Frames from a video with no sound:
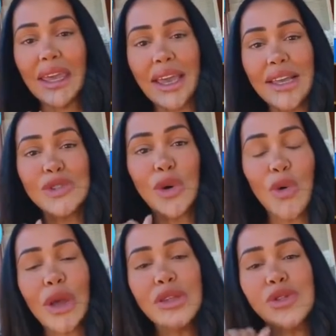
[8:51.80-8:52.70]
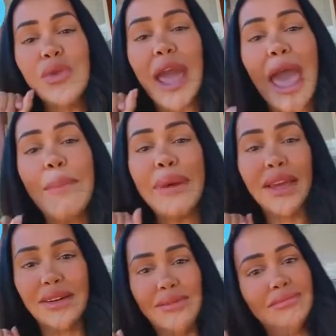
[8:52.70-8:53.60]
is going to
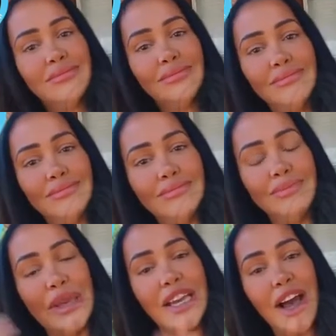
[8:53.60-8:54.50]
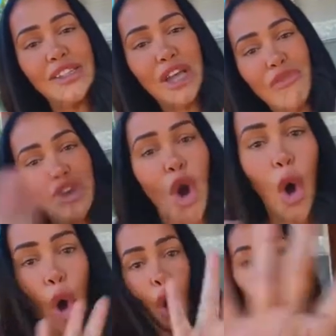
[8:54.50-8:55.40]
happen because of
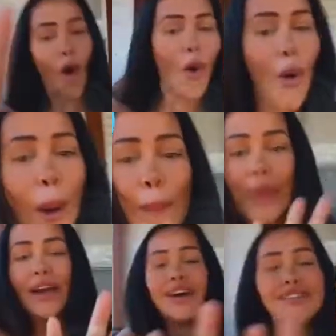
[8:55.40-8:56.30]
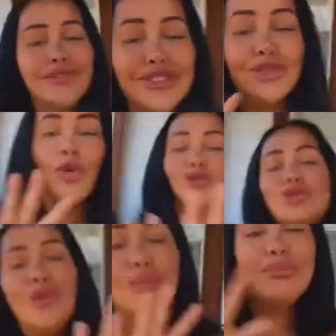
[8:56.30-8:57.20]
y'all, because of
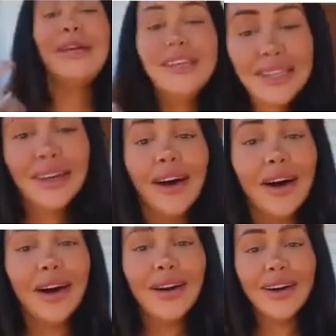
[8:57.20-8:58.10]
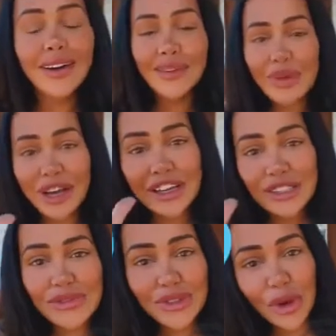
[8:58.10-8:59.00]
social media,
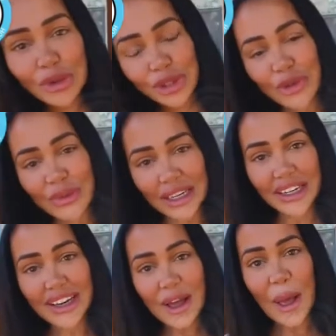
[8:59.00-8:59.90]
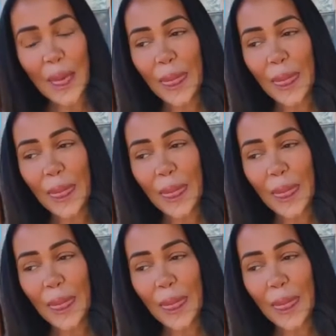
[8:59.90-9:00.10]
because of social media,